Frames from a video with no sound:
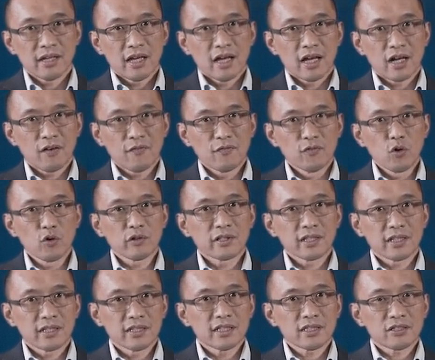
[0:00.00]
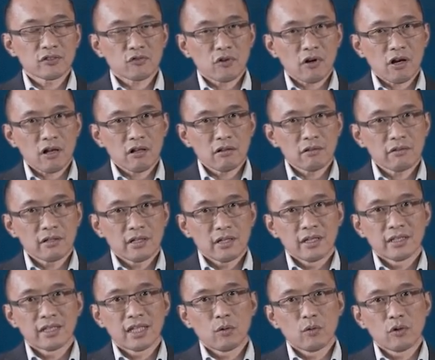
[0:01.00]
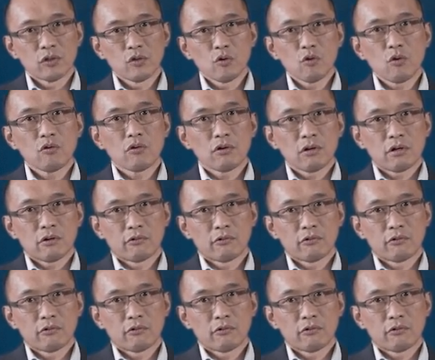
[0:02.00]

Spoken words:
And of note, in this trial, there were no